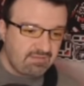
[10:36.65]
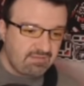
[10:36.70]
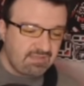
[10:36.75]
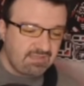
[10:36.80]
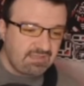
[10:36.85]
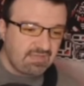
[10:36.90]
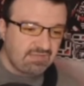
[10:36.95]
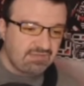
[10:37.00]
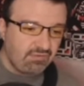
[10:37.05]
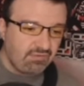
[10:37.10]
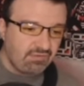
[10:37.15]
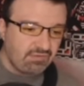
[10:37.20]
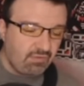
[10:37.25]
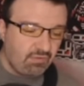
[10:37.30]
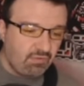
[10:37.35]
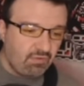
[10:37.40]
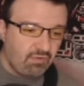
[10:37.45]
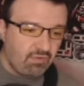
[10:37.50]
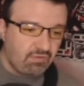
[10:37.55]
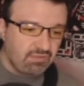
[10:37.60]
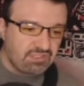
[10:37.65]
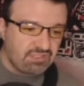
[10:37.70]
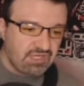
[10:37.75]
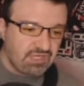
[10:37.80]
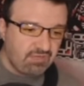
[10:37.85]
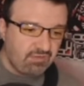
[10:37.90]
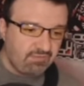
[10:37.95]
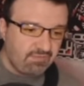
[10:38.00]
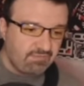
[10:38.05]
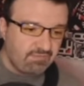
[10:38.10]
I think that's all
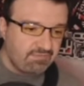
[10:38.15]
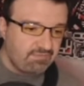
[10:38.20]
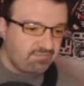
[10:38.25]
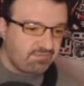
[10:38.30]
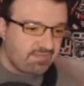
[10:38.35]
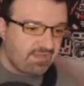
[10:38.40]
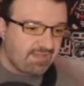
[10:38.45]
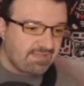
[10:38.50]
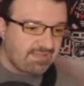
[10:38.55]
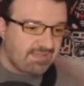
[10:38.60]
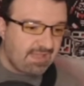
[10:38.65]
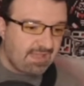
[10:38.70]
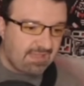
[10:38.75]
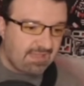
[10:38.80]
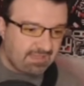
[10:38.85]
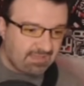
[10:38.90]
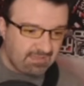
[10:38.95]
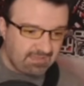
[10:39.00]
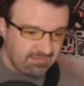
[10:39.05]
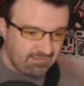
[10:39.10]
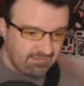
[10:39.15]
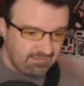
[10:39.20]
channel revenue for that day.